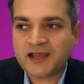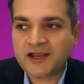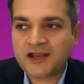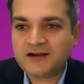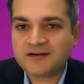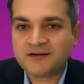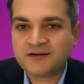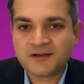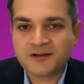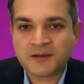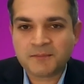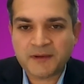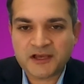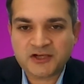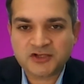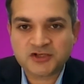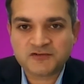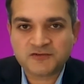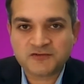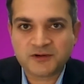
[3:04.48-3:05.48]
and a
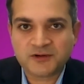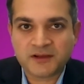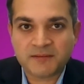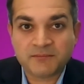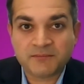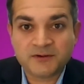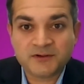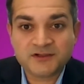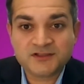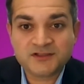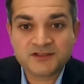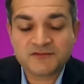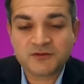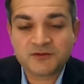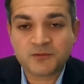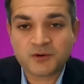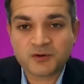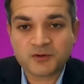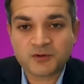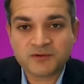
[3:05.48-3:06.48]
passion for numbers,
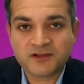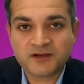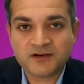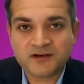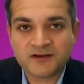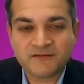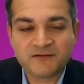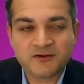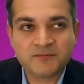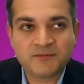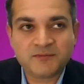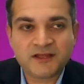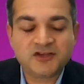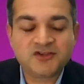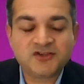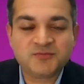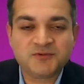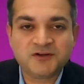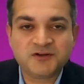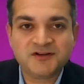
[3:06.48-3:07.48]
if you want to be in revenue
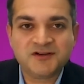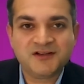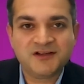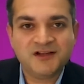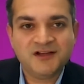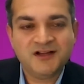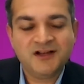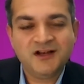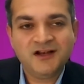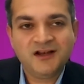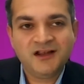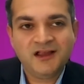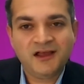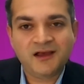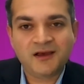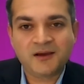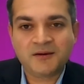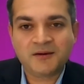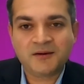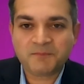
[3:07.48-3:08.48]
management.
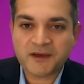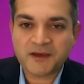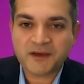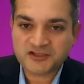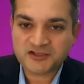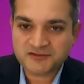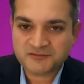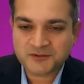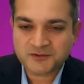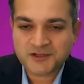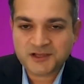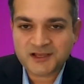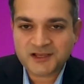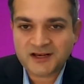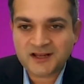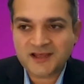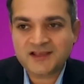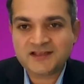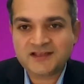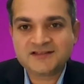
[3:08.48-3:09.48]
Passion for the
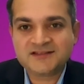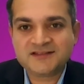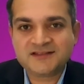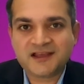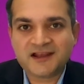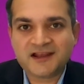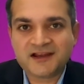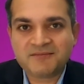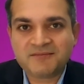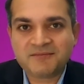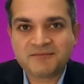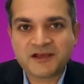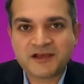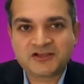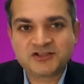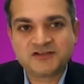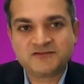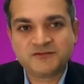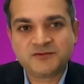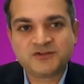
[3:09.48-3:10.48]
airlines and
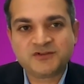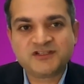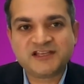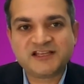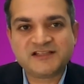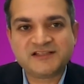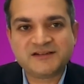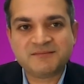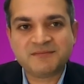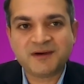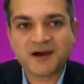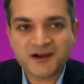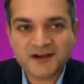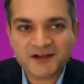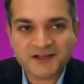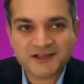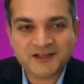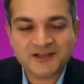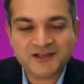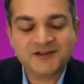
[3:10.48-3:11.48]
passion for sales and
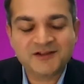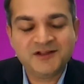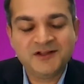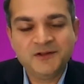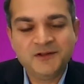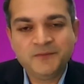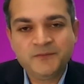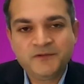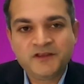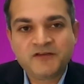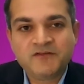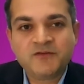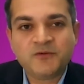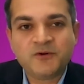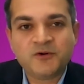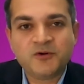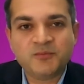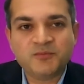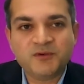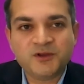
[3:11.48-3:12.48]
marketing, if
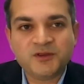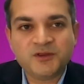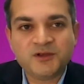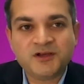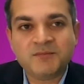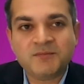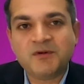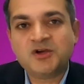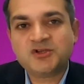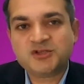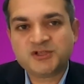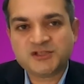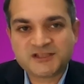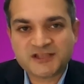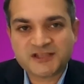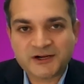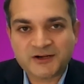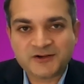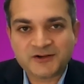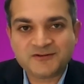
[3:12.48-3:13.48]
you want to be on the commercial
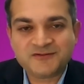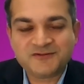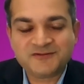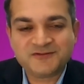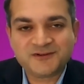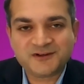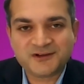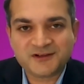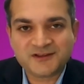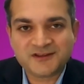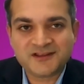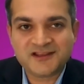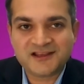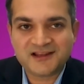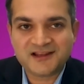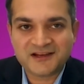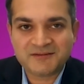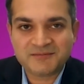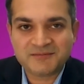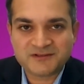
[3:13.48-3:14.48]
side of the
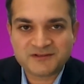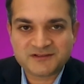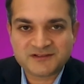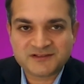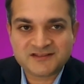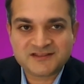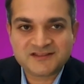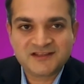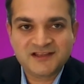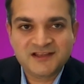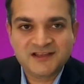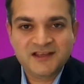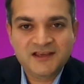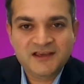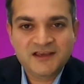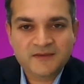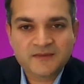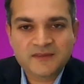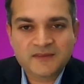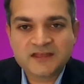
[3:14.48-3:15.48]
airline business.
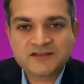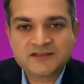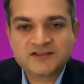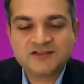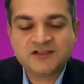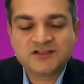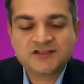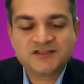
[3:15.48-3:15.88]
That's